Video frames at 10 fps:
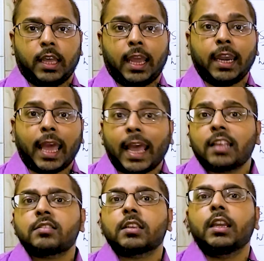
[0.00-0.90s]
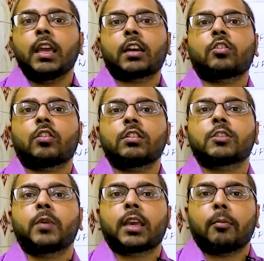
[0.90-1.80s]
And as
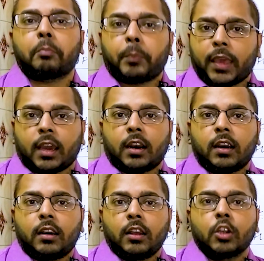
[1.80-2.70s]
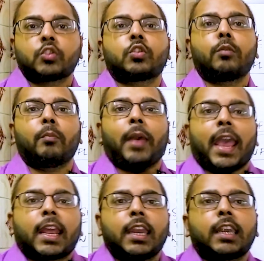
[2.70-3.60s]
electrons become paired, so
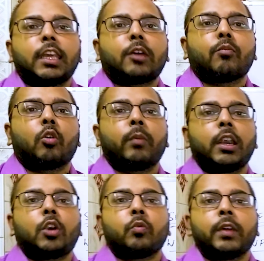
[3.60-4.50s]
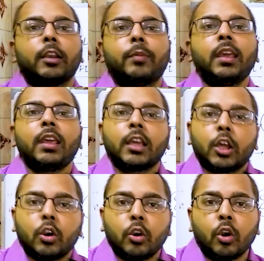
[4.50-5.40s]
magnetic moment will be
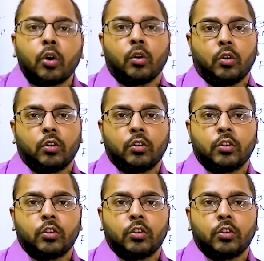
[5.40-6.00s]
low.